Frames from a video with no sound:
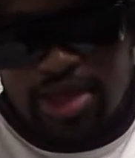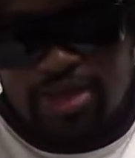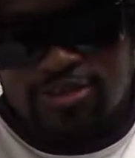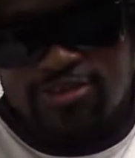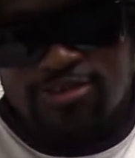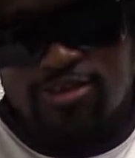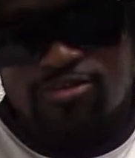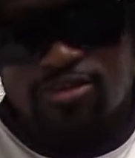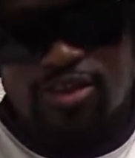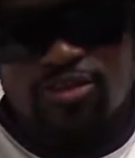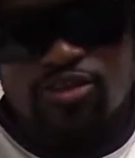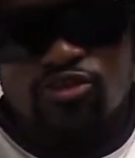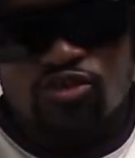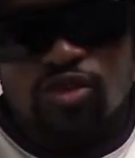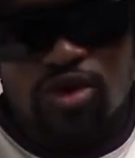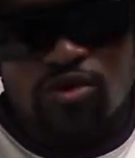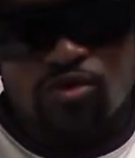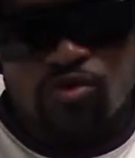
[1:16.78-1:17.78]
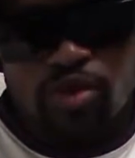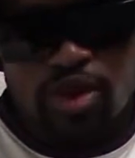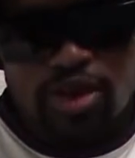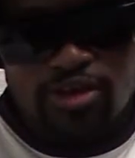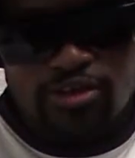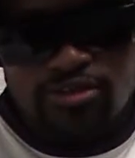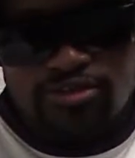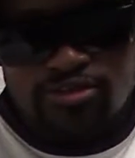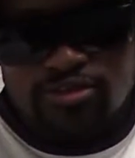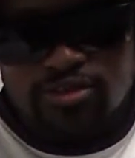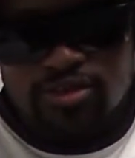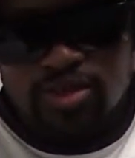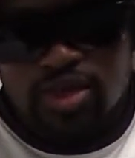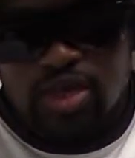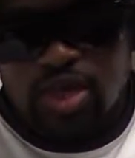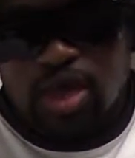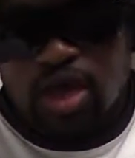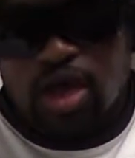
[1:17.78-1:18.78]
it seems like they're trying to raise
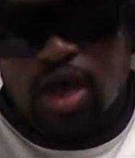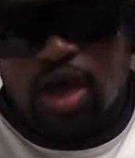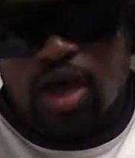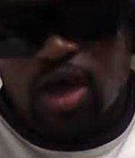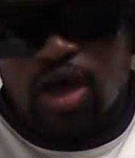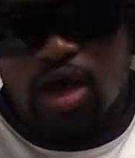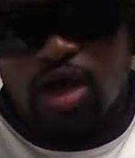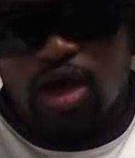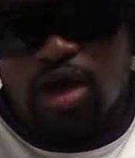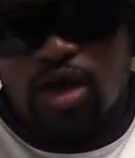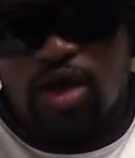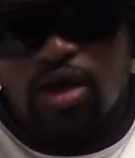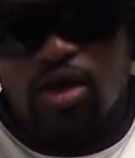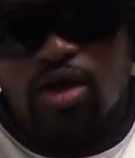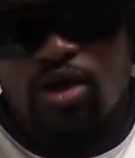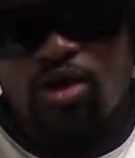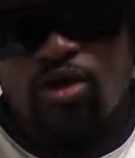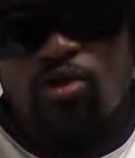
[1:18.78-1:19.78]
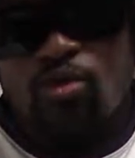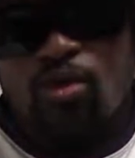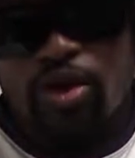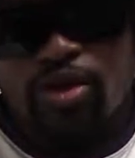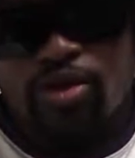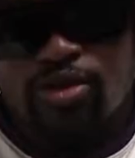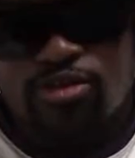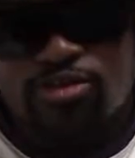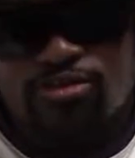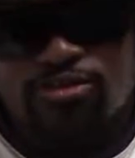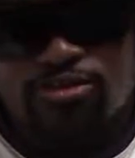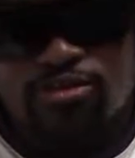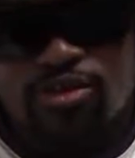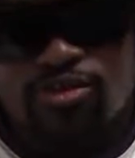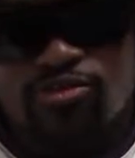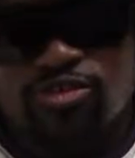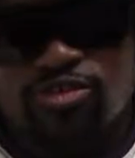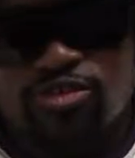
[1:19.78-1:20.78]
uh, awareness of his